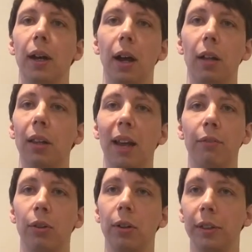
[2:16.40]
a
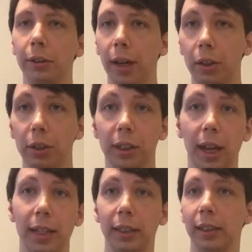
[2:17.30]
level on your
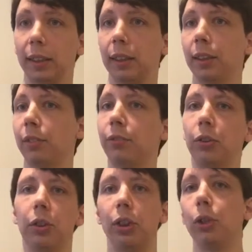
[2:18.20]
exercises
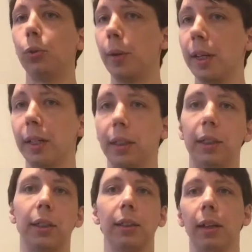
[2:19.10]
for 2
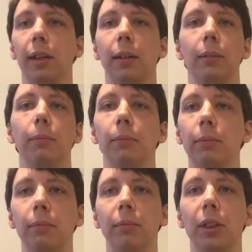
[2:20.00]
weeks,
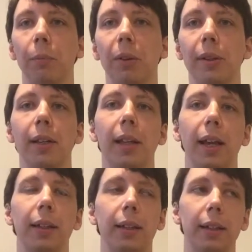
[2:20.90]
something like
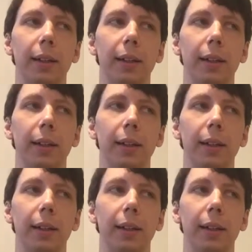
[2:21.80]
that,